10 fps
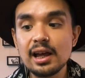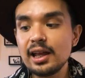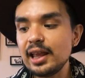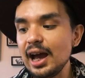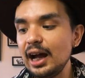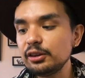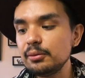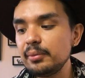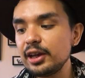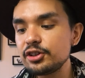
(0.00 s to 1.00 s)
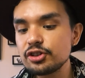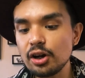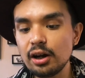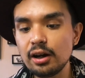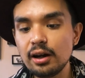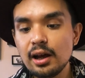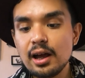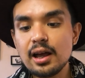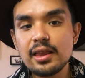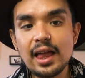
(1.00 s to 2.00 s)
They have to make sure
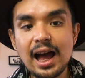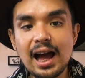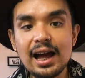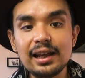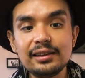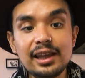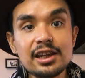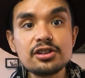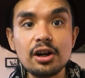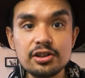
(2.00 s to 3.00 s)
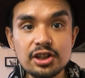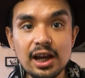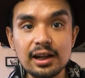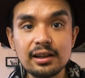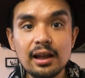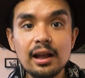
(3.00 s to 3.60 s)
that things are checked.